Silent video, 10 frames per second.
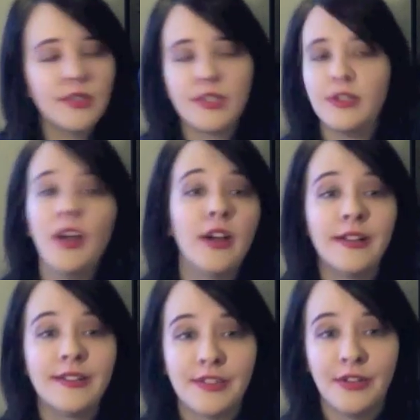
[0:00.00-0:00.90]
art.
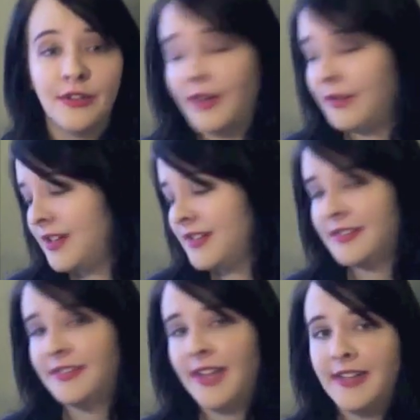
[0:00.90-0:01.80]
So I wanted to
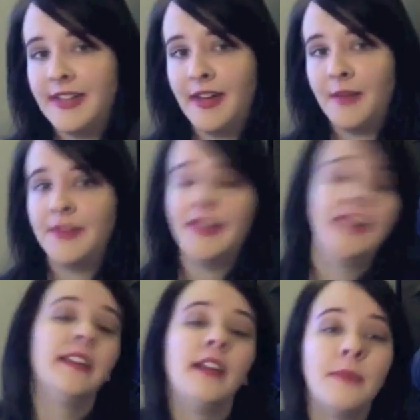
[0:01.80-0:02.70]
lighten it up,
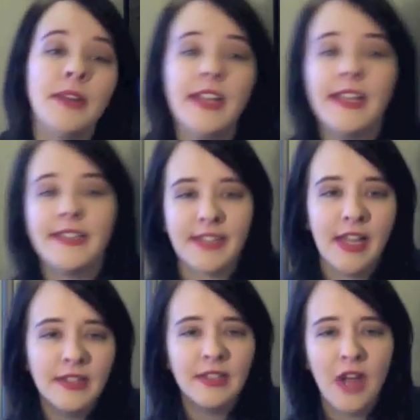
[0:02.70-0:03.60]
and it's a
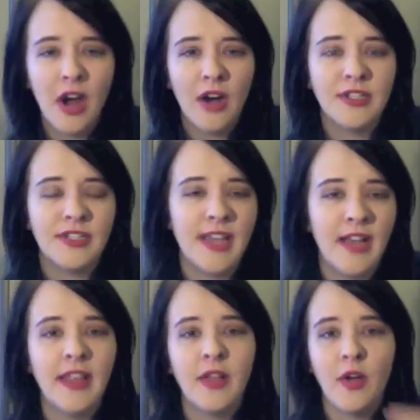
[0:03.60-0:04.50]
little hard to tell
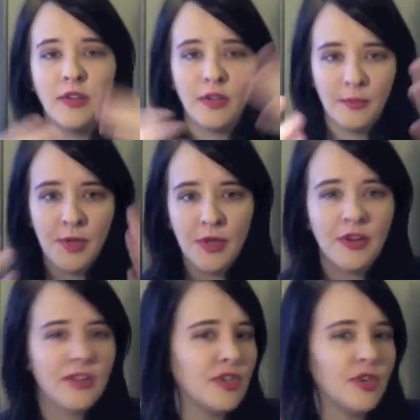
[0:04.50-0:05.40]
like on your computer
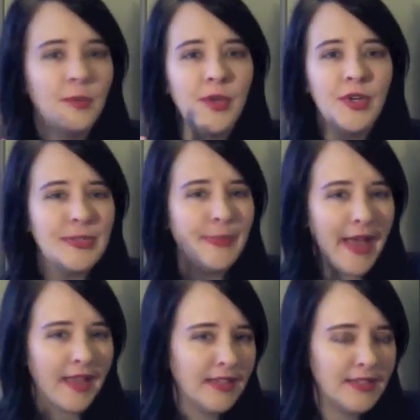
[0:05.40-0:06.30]
because your computer is
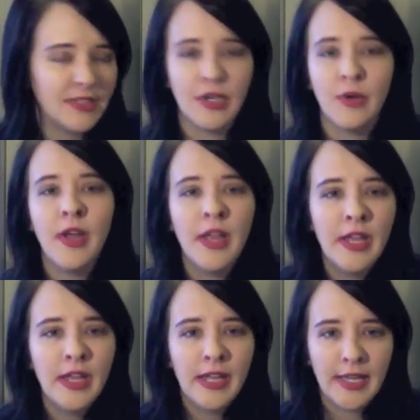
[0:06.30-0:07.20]
backlit, so
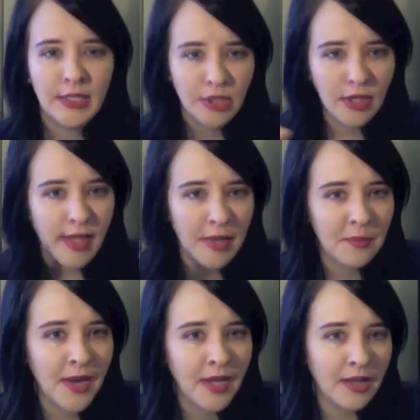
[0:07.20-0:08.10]
it'll look like
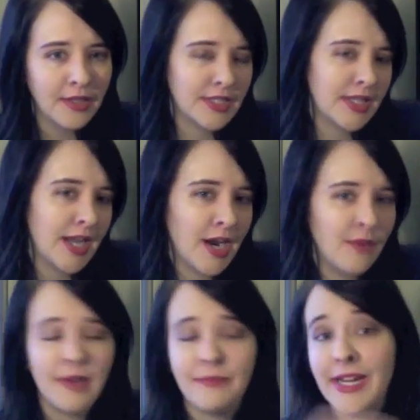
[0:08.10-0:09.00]
bright colors there
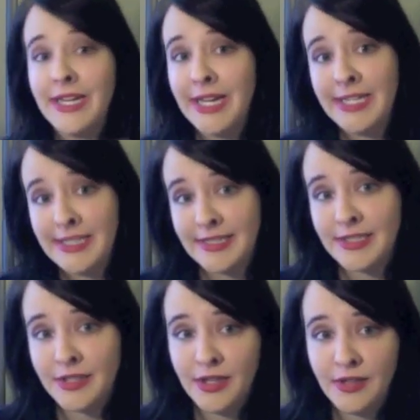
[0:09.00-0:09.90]
when it might not
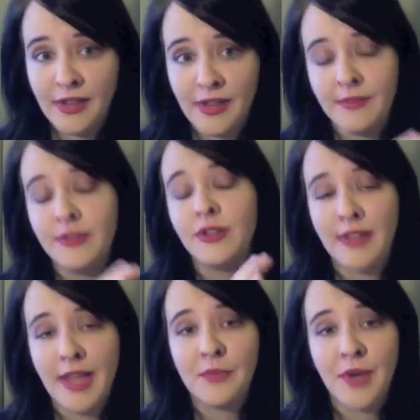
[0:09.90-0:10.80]
necessarily look
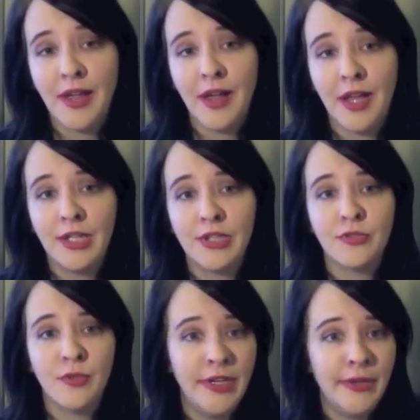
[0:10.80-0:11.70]
like bright colors
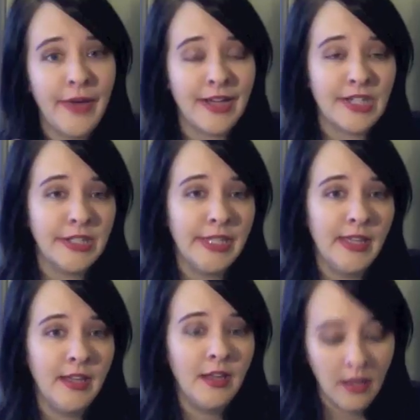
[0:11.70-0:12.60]
when you
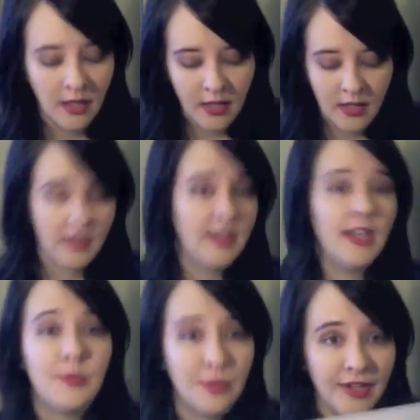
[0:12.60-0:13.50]
actually get
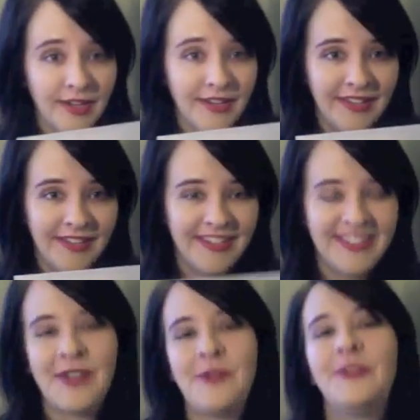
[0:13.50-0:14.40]
it printed. So,